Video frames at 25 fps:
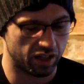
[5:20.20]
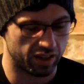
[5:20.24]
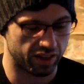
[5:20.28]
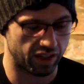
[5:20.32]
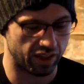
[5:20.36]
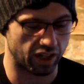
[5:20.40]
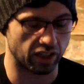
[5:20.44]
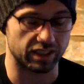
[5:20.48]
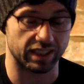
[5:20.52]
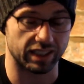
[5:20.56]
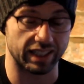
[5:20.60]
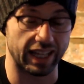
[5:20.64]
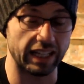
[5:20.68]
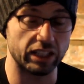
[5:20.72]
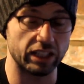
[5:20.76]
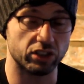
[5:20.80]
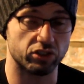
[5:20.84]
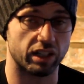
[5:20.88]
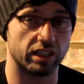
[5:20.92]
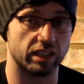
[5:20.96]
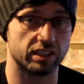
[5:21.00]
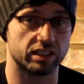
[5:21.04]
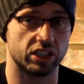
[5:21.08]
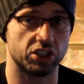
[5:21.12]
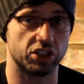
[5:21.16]
There's less
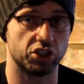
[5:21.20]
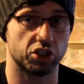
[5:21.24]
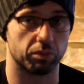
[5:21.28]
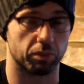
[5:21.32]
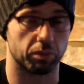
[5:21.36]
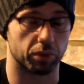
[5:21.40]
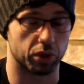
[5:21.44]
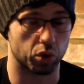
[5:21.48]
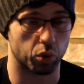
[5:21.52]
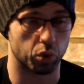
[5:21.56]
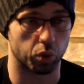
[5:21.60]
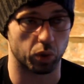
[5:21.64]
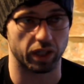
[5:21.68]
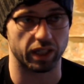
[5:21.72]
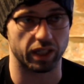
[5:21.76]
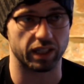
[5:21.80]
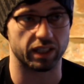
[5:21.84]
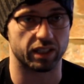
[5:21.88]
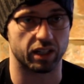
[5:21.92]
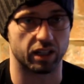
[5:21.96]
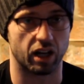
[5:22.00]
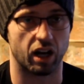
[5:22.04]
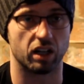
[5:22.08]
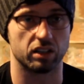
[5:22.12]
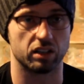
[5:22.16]
transition between
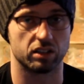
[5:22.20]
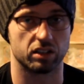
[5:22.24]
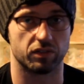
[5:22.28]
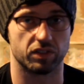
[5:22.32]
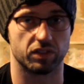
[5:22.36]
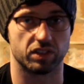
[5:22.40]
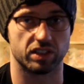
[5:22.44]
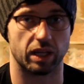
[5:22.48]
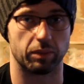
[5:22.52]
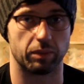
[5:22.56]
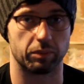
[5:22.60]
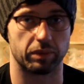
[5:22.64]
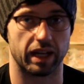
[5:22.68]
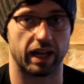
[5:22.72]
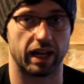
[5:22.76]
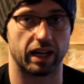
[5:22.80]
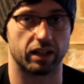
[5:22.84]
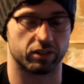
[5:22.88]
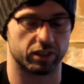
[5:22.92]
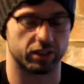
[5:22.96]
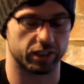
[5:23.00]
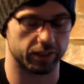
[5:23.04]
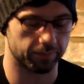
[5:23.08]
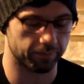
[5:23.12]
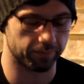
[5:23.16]
guards of the same
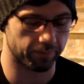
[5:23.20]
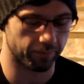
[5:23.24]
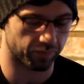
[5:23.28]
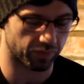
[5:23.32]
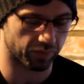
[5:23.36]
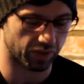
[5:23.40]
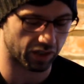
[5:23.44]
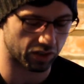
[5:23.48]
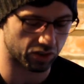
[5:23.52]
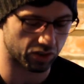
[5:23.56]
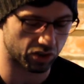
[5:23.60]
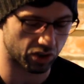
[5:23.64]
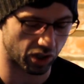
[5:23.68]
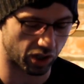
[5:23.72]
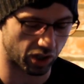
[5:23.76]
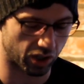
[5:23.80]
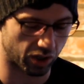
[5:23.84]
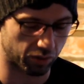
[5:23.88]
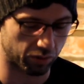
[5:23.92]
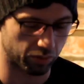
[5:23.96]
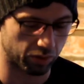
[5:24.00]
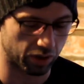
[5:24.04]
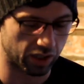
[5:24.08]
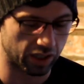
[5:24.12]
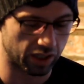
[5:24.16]
category.
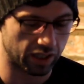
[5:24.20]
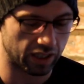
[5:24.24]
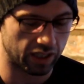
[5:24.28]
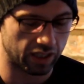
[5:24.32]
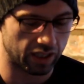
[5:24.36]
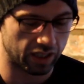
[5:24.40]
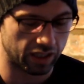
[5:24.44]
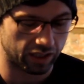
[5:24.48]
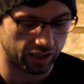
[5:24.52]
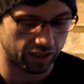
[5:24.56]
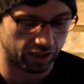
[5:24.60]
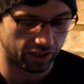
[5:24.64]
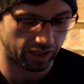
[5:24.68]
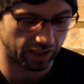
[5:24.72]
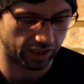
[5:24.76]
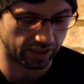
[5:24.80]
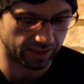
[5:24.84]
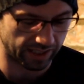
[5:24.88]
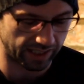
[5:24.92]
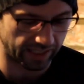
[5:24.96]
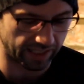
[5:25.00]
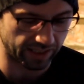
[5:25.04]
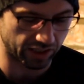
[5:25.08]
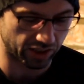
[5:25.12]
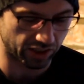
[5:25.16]
So
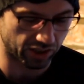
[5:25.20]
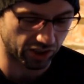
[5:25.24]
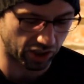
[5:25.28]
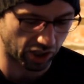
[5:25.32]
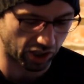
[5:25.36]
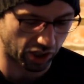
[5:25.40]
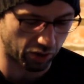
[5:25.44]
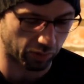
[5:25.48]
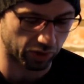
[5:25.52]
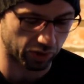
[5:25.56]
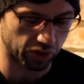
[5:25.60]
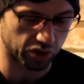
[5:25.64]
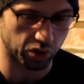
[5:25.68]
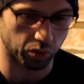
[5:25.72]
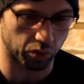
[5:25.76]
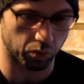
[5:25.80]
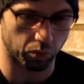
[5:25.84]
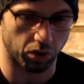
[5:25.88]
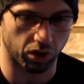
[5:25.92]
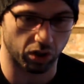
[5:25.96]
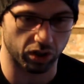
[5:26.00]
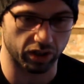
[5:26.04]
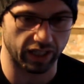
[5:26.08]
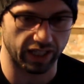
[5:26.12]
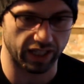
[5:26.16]
it's easier to go when
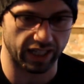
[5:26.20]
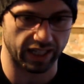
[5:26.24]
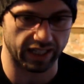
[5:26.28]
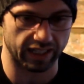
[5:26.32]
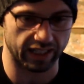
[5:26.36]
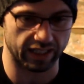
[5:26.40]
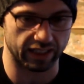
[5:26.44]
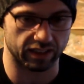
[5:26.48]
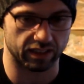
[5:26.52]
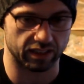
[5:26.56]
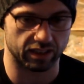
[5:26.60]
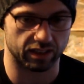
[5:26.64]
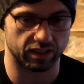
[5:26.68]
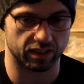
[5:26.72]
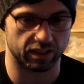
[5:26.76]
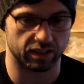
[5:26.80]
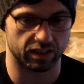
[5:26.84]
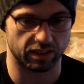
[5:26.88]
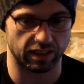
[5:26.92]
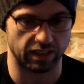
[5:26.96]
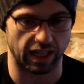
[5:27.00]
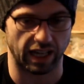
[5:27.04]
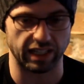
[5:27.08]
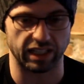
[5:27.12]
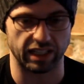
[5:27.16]
someone is
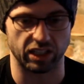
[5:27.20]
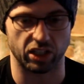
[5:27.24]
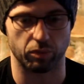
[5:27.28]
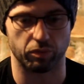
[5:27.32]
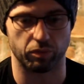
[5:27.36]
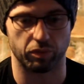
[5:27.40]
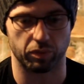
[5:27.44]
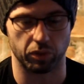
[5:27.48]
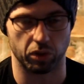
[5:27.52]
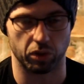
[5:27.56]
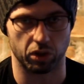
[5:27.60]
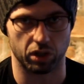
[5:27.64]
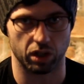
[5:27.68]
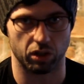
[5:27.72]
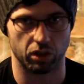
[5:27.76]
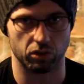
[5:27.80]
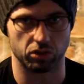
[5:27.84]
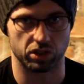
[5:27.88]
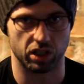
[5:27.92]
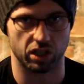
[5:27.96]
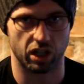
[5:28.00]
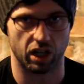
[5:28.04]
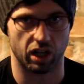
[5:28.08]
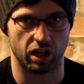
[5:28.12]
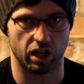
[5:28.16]
standing up from your
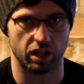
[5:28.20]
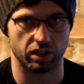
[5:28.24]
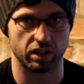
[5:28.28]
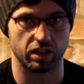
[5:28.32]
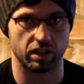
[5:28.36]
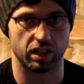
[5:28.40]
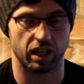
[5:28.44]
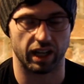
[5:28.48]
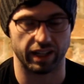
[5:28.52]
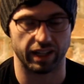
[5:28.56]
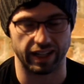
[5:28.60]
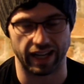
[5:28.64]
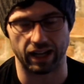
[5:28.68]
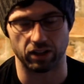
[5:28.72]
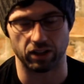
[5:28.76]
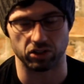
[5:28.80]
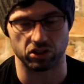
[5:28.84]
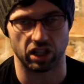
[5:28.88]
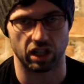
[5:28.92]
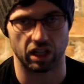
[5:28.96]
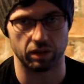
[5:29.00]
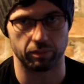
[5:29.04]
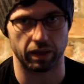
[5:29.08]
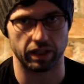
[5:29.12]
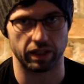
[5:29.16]
closed guard, an
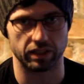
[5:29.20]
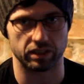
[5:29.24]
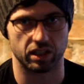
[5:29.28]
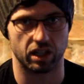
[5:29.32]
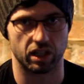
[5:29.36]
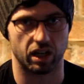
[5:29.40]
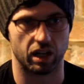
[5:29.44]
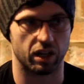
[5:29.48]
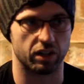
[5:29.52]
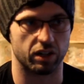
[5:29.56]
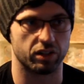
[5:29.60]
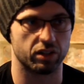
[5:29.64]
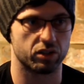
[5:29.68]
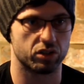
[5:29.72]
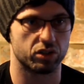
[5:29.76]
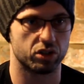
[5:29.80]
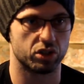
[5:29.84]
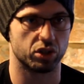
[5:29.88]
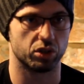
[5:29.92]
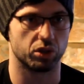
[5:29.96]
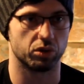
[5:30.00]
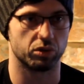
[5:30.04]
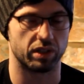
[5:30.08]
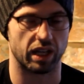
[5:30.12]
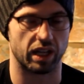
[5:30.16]
outside base guard,
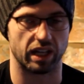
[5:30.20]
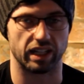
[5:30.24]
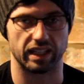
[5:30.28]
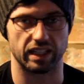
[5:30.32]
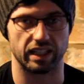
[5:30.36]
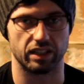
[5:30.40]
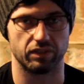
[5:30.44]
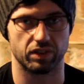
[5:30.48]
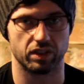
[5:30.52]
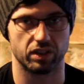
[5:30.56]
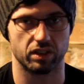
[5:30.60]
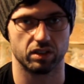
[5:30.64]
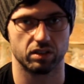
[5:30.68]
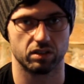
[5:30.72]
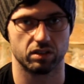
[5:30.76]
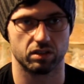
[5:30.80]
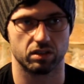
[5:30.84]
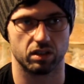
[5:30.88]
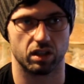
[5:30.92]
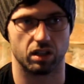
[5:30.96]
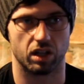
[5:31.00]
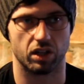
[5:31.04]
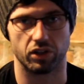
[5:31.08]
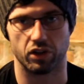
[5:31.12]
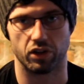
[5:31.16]
to De La Riva,
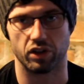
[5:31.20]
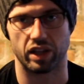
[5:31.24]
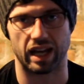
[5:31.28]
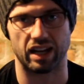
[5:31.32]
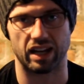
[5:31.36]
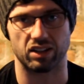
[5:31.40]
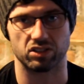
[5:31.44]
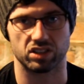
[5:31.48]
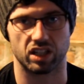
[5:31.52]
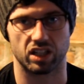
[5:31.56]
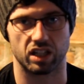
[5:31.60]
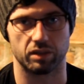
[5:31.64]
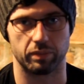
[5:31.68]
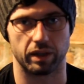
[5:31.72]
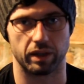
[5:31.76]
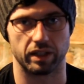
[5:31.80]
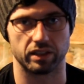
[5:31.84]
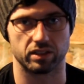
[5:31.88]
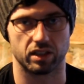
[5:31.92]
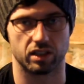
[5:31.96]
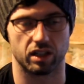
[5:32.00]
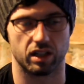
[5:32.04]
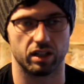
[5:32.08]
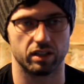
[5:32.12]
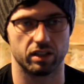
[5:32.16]
another outside base
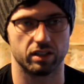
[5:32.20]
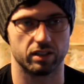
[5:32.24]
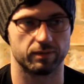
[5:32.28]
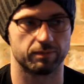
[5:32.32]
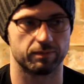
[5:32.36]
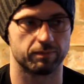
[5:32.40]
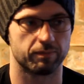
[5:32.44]
guard.